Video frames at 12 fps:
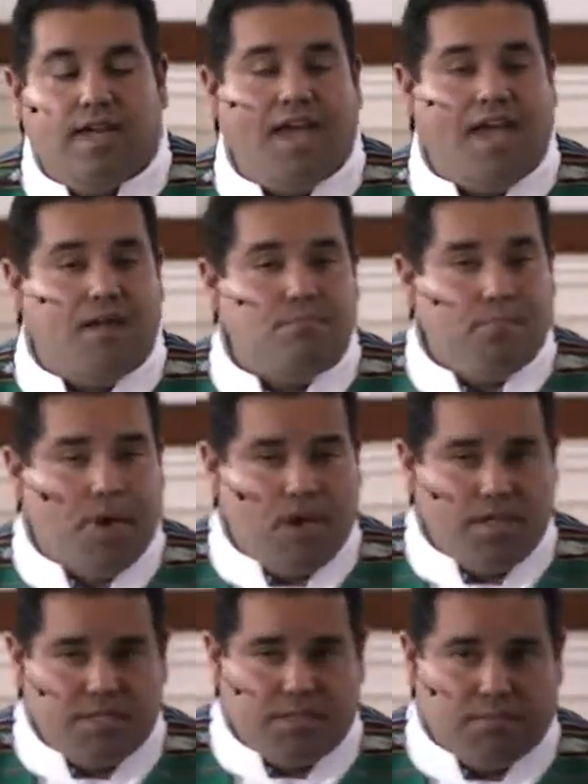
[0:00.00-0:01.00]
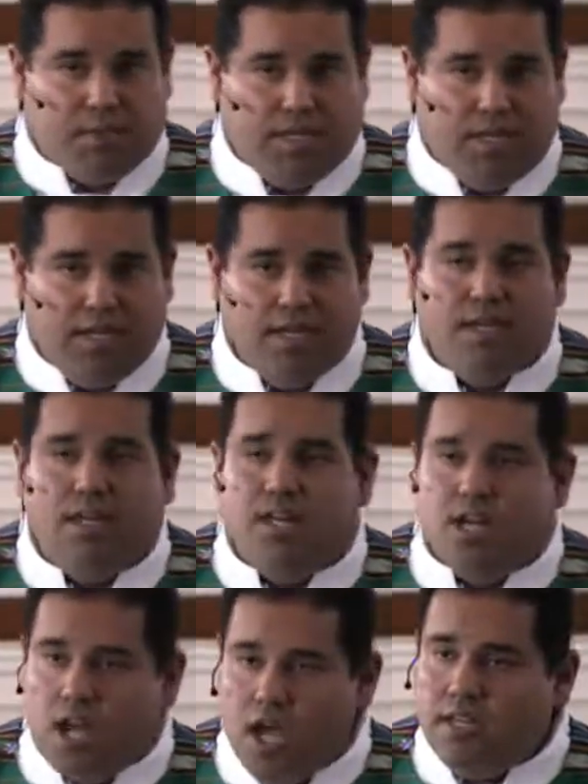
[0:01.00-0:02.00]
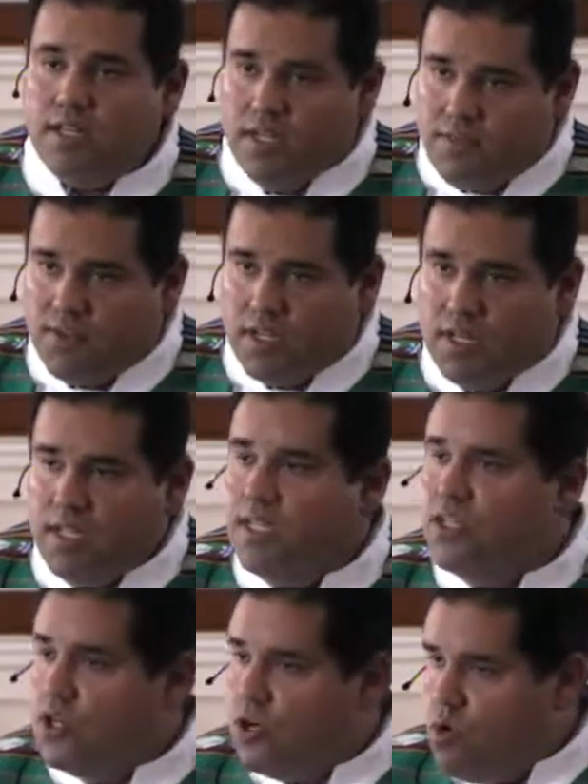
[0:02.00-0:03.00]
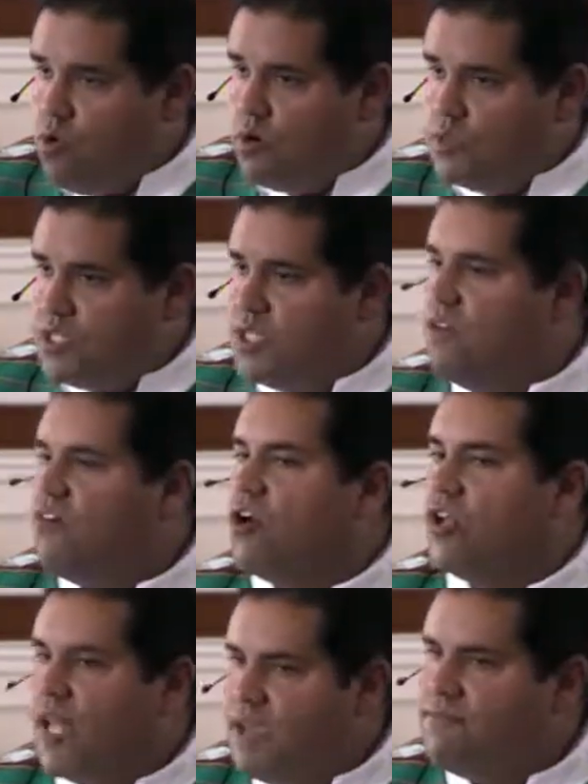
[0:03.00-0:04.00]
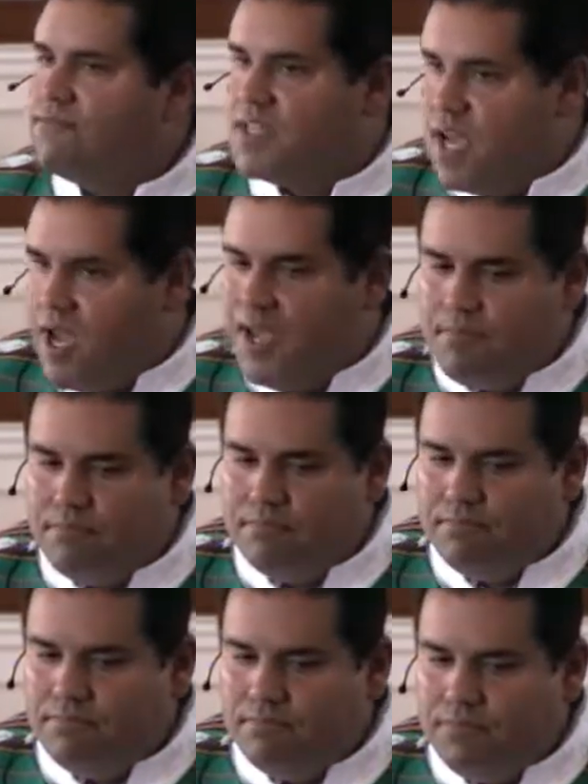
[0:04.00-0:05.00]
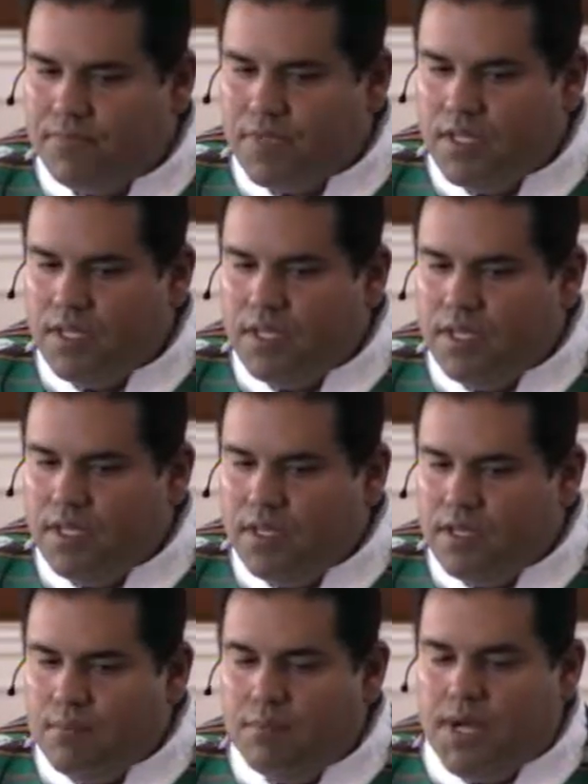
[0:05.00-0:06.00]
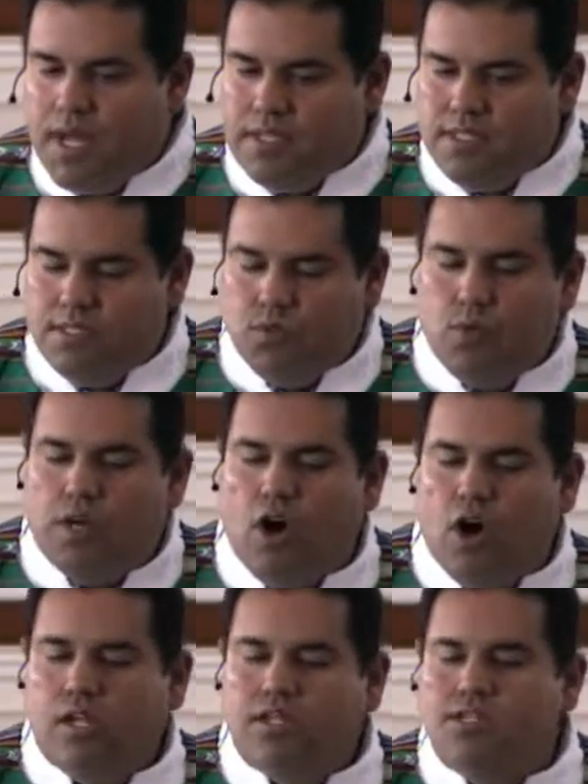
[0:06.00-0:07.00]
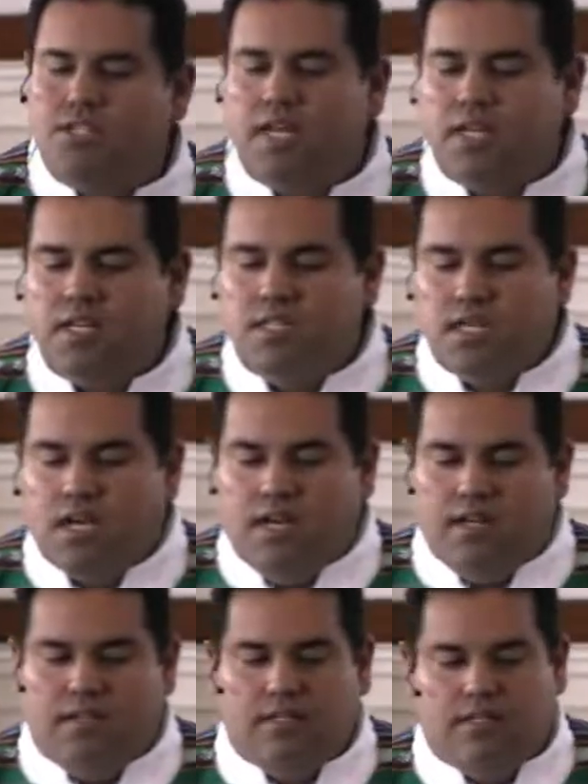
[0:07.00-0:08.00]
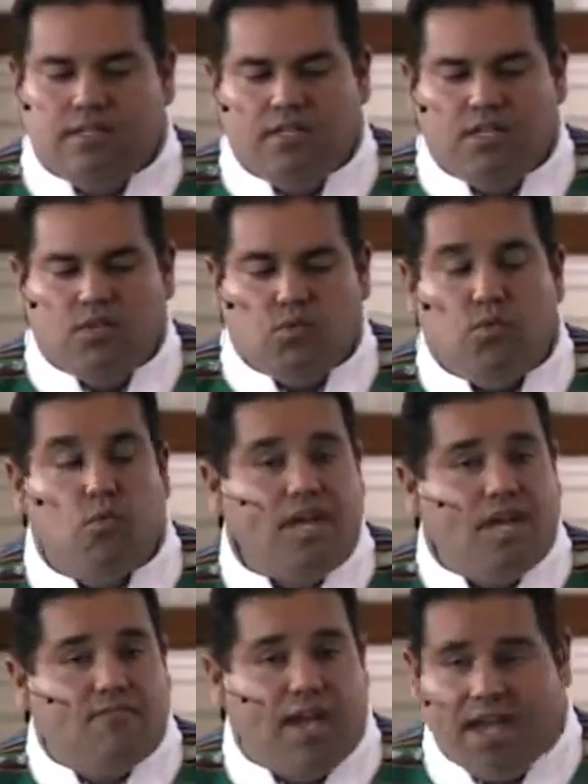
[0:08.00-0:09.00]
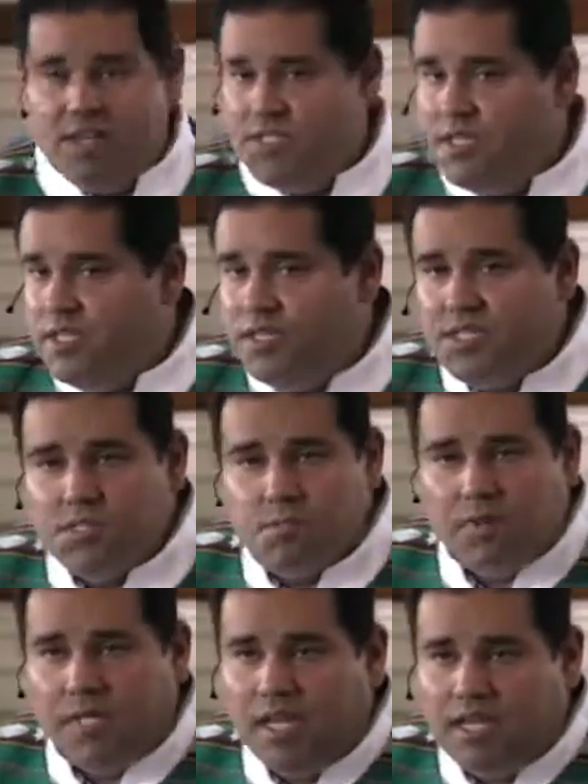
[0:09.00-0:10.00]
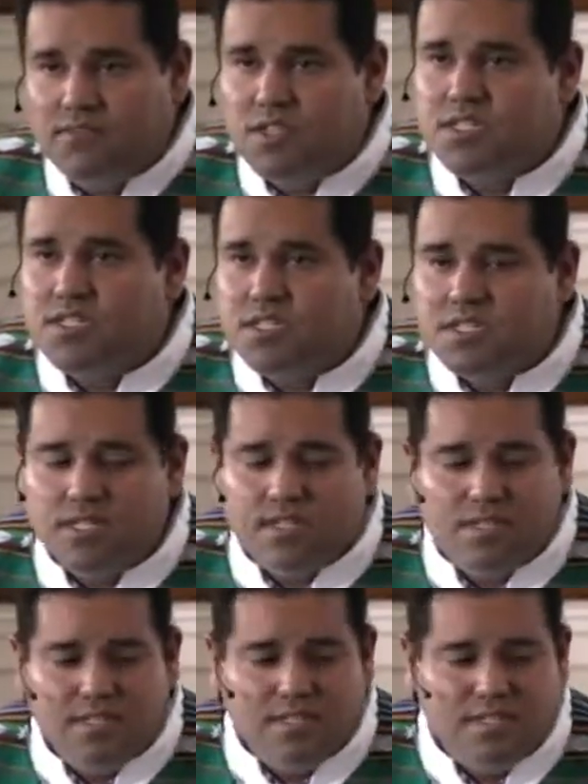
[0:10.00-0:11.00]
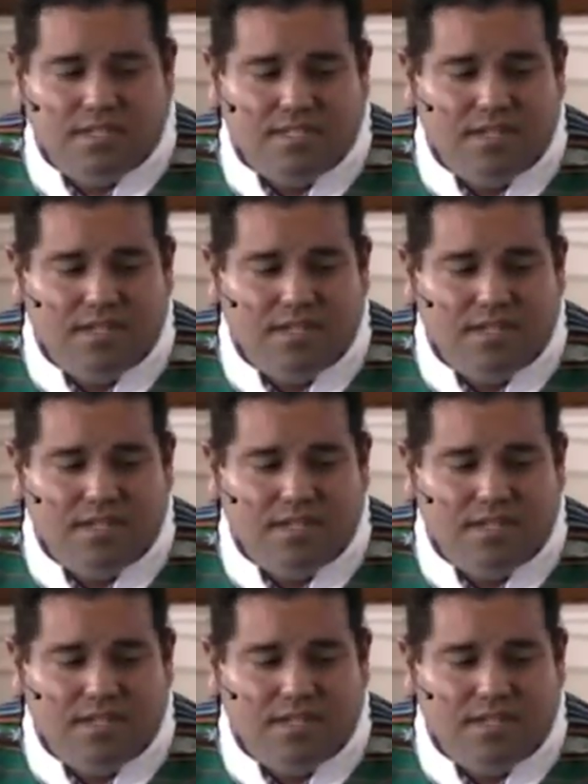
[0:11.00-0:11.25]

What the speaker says: and possibly not even in the course of our lifetime. But when all is said and done, when we have exited this plane of existence,